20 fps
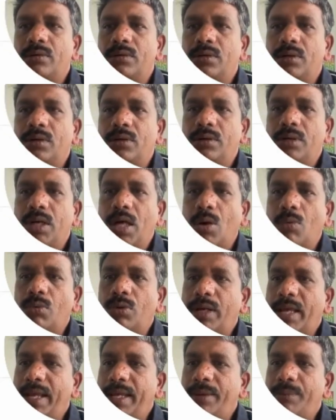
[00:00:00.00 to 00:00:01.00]

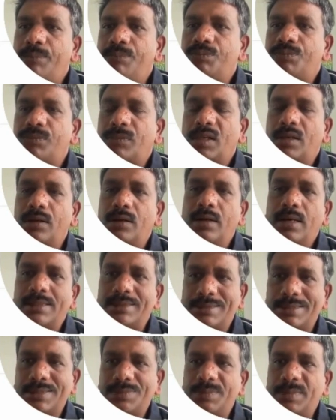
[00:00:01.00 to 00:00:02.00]
downtime
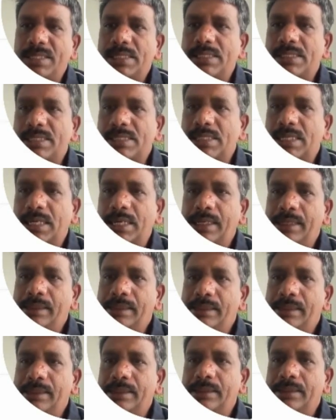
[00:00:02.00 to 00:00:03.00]
assessment
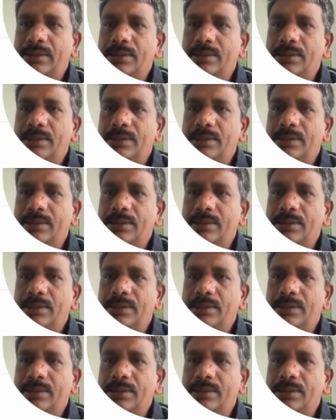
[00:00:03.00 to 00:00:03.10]
and